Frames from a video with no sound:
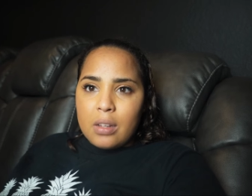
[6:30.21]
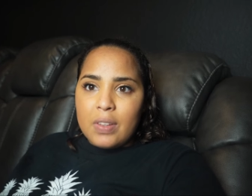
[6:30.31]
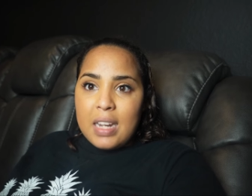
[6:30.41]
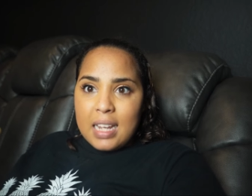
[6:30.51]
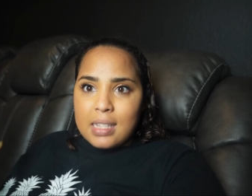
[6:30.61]

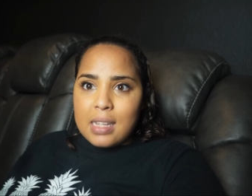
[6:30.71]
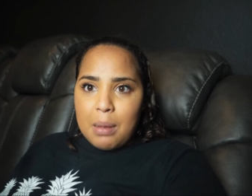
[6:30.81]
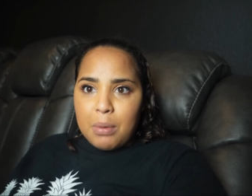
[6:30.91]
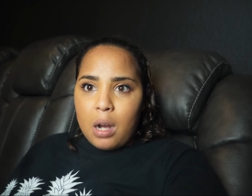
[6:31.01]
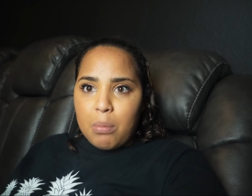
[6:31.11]
of an
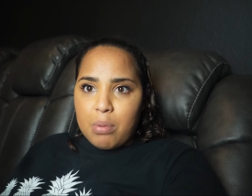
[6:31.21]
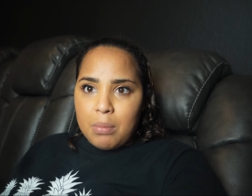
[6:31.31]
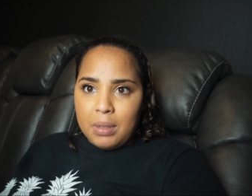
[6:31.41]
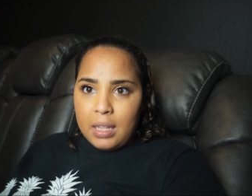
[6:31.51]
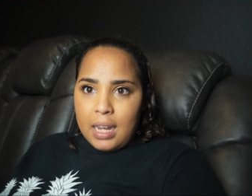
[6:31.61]
enzyme called
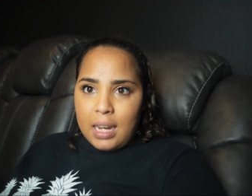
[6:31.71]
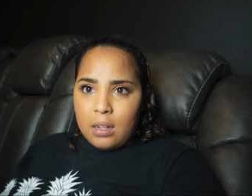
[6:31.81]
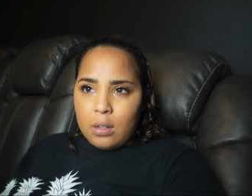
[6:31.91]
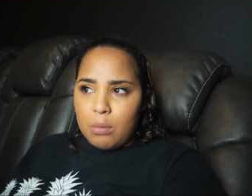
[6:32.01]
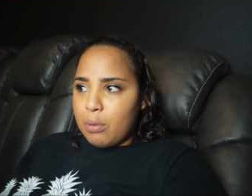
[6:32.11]

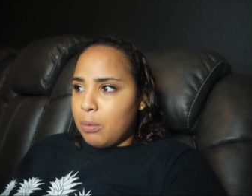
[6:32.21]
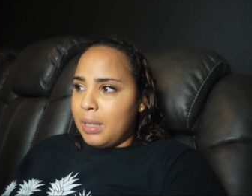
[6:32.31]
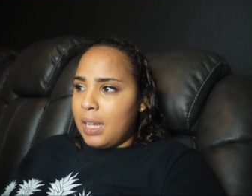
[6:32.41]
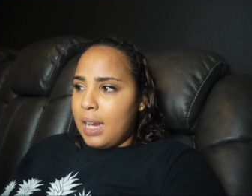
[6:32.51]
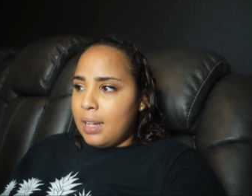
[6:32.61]
bromelain or
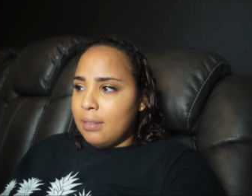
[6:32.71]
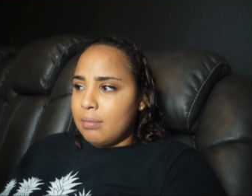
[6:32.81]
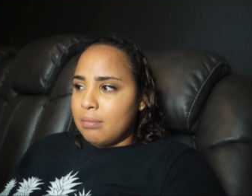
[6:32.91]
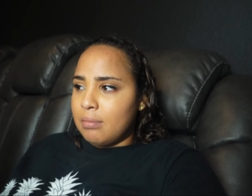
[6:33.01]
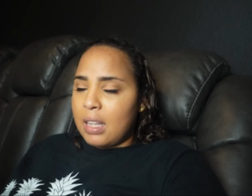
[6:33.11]
bromelain